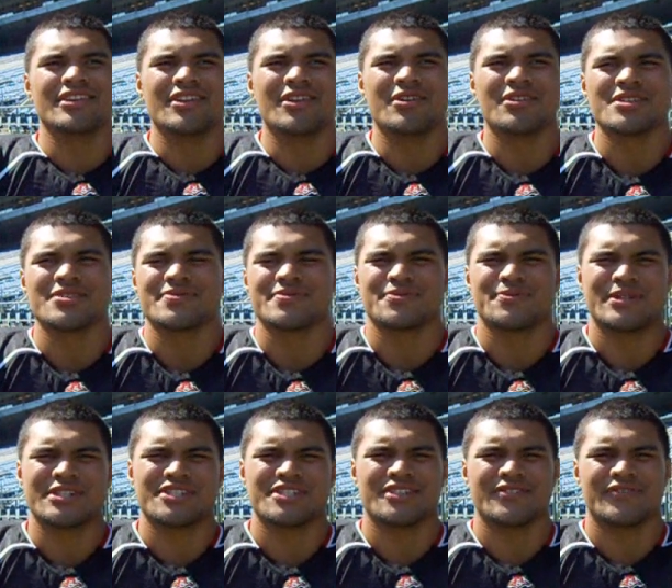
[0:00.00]
you know,
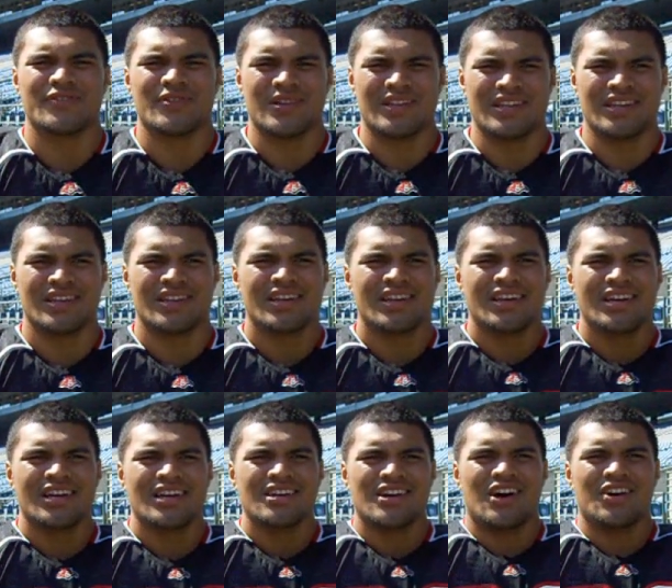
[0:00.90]
especially for the
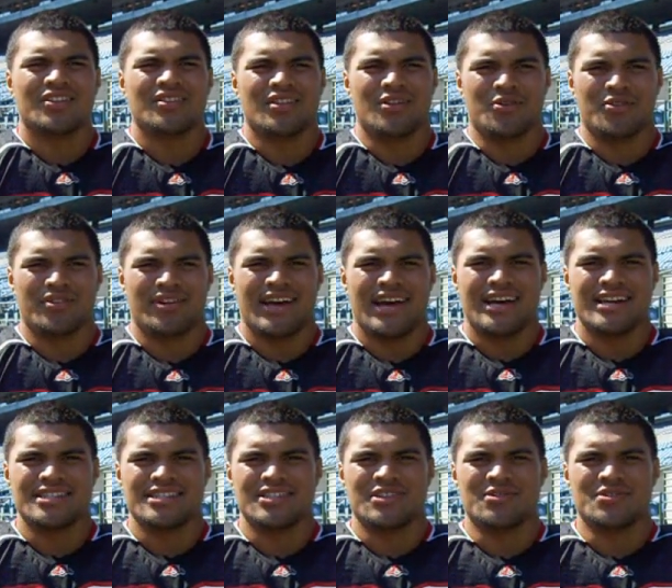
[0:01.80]
all the local
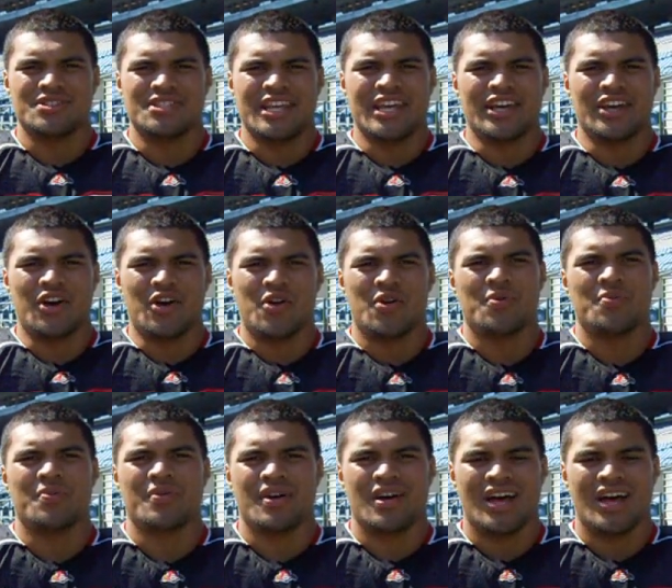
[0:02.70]
guys, you know, staying home.